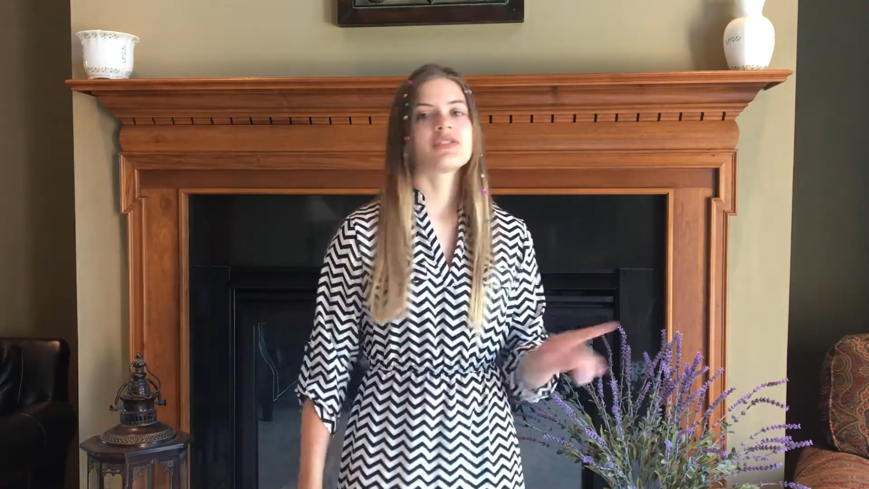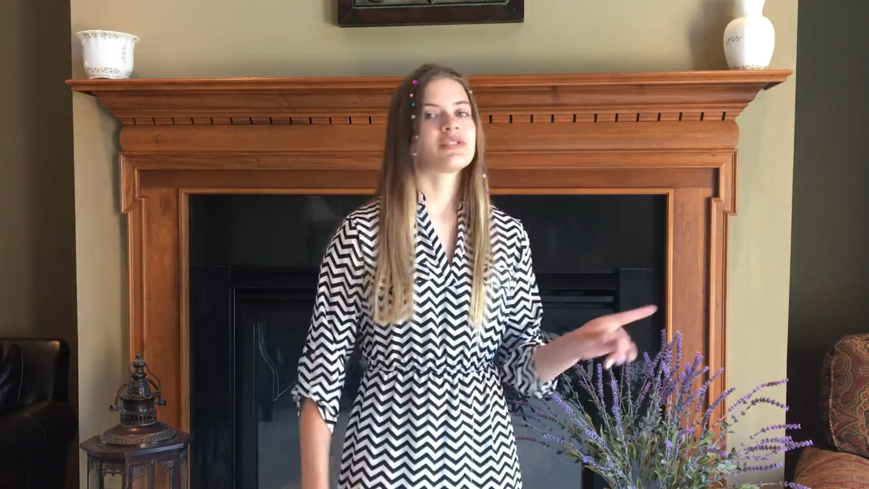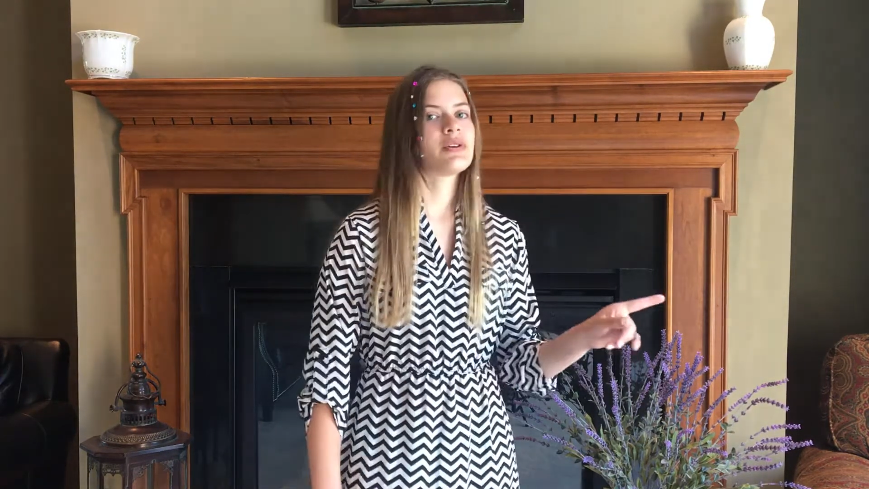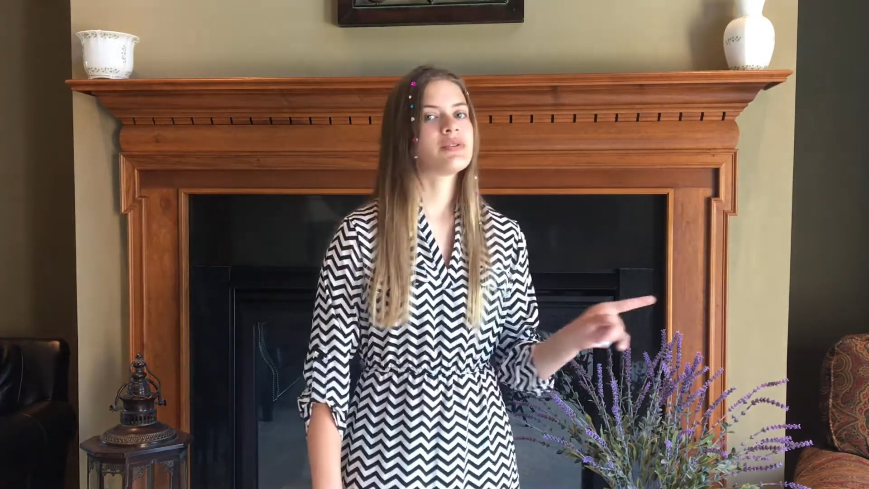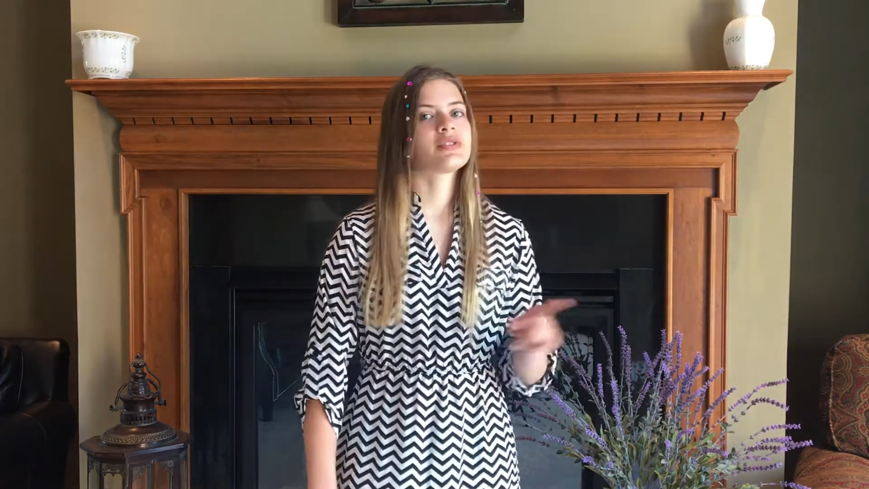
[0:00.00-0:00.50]

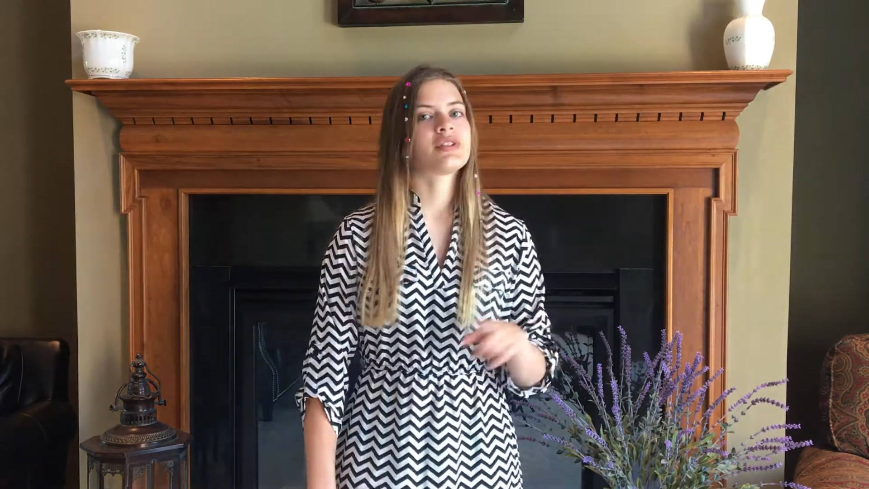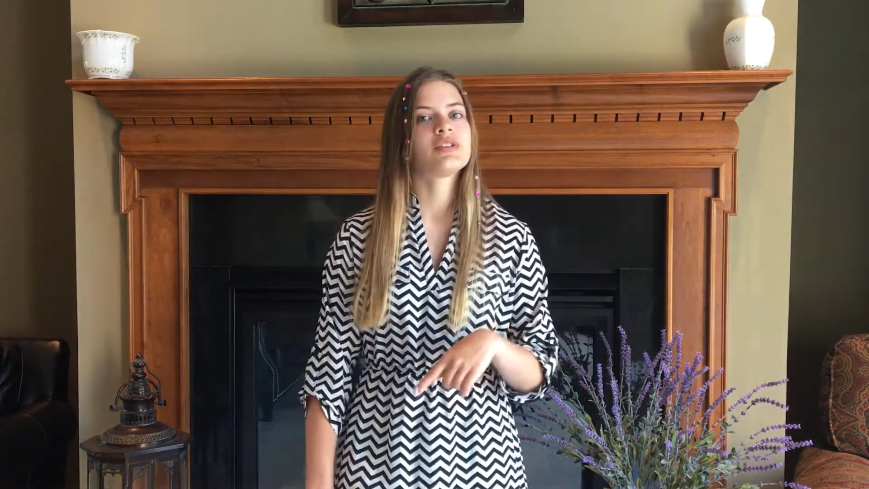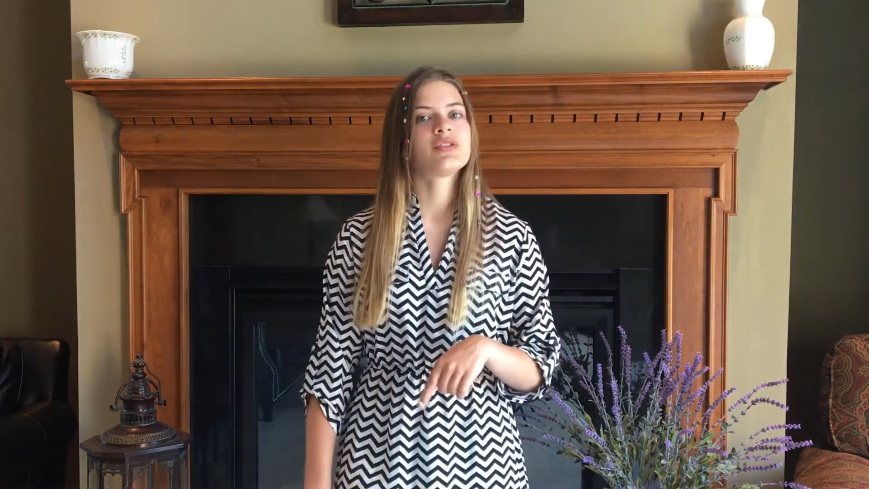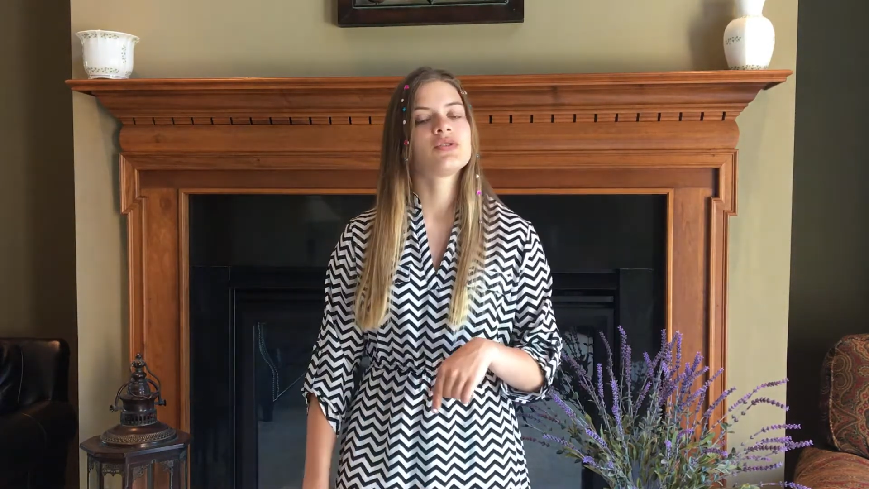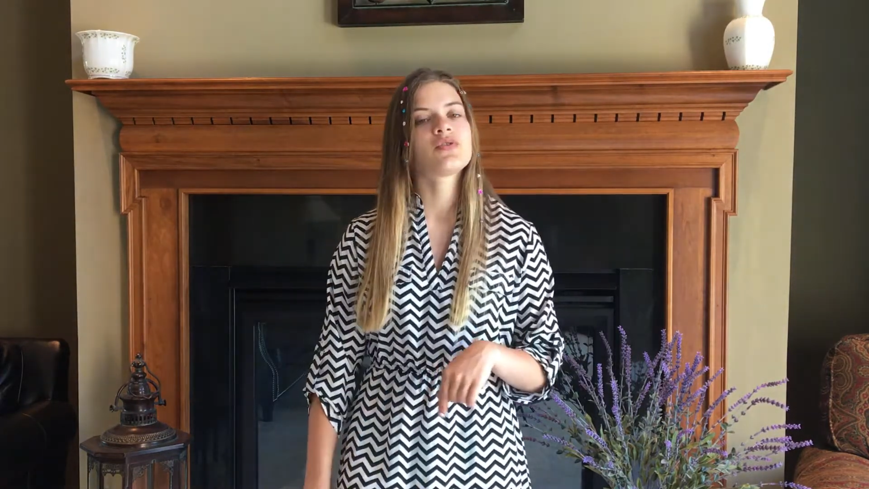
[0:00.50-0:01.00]
So stay
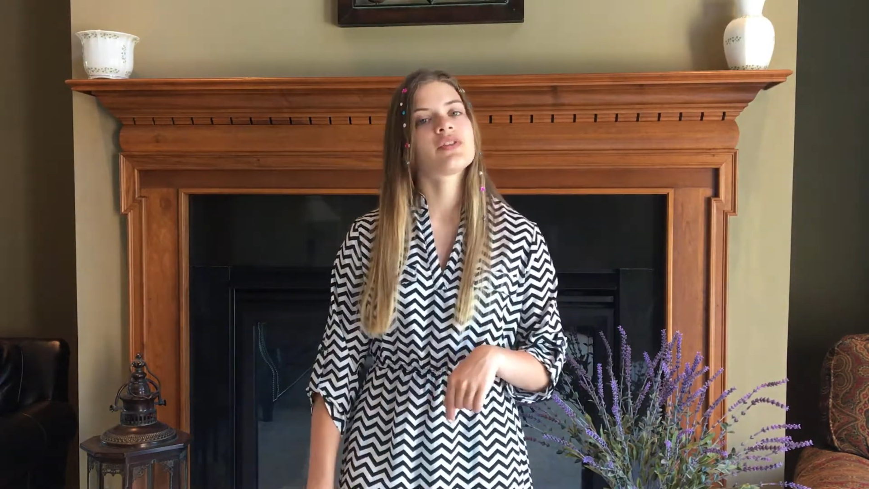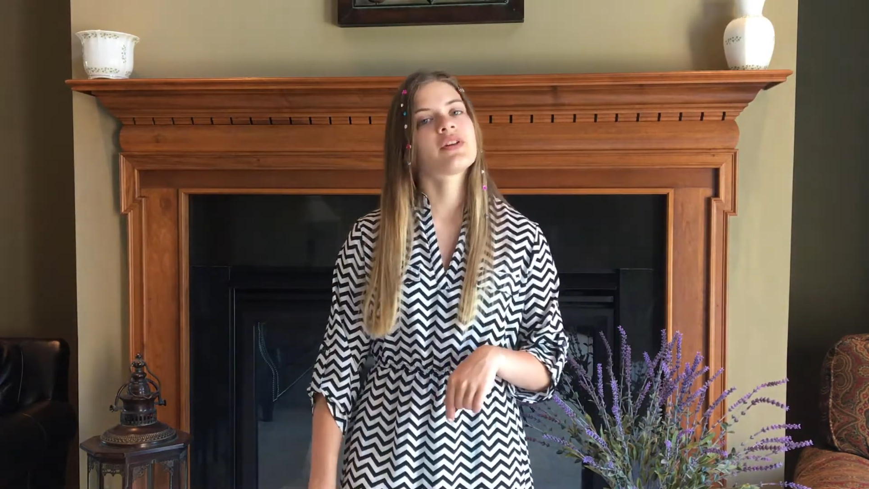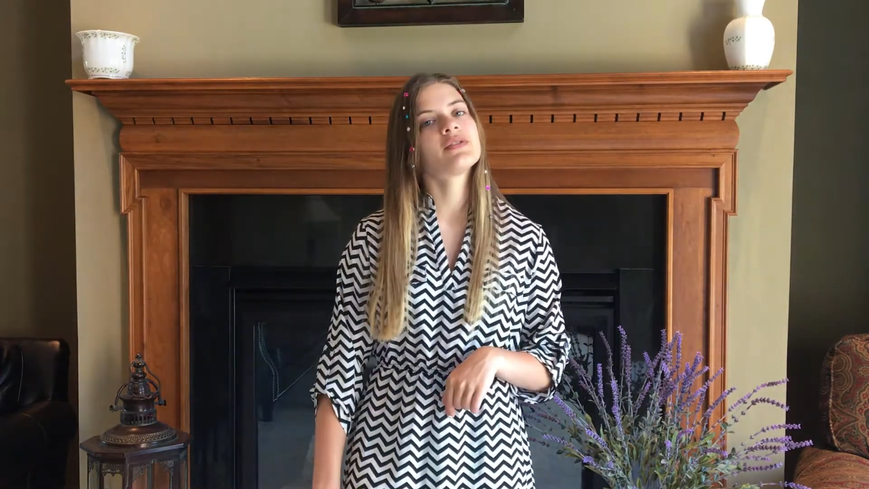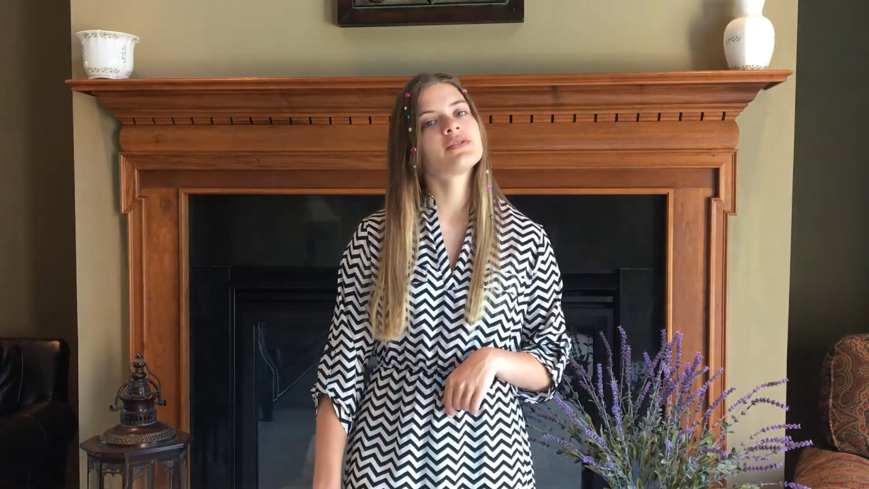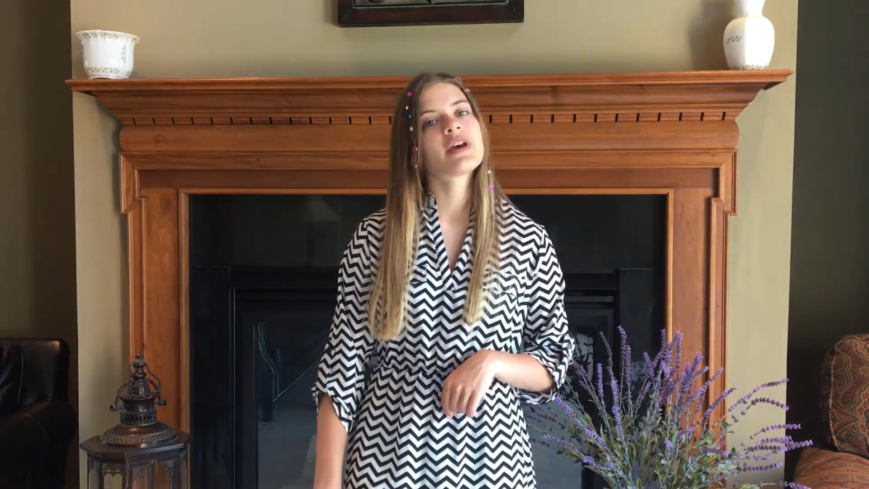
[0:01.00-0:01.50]
tuned for
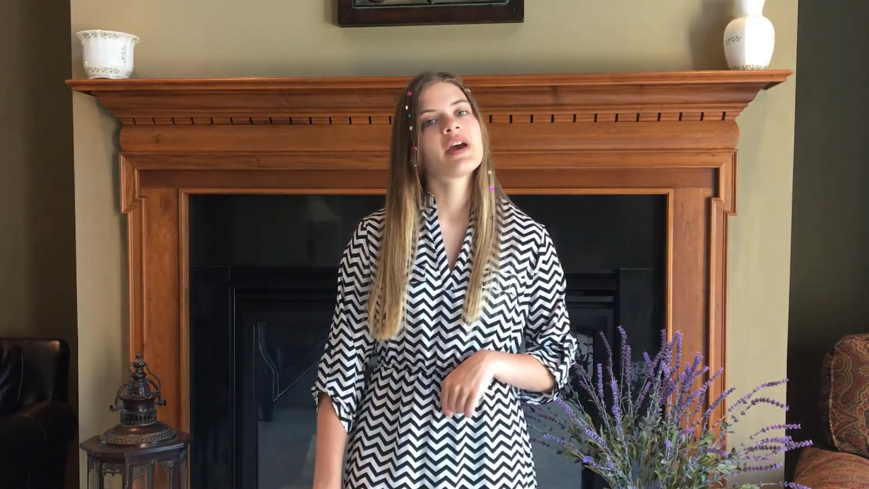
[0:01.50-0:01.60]
those.